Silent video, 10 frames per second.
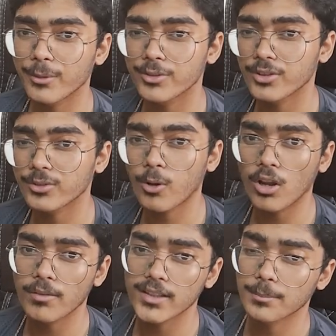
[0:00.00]
could just call
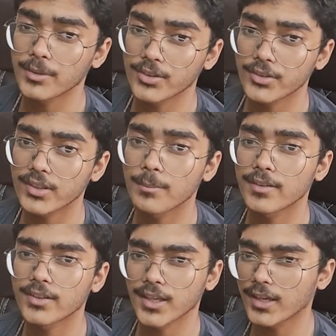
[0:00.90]
via the business name and
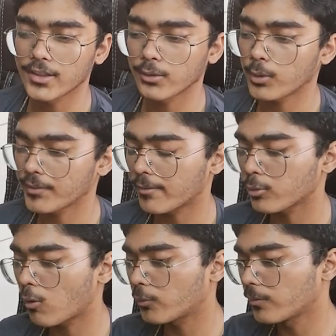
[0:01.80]
say, hey, this is what we have to
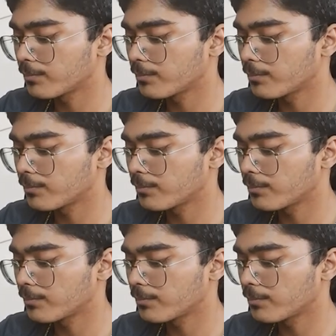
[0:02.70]
offer.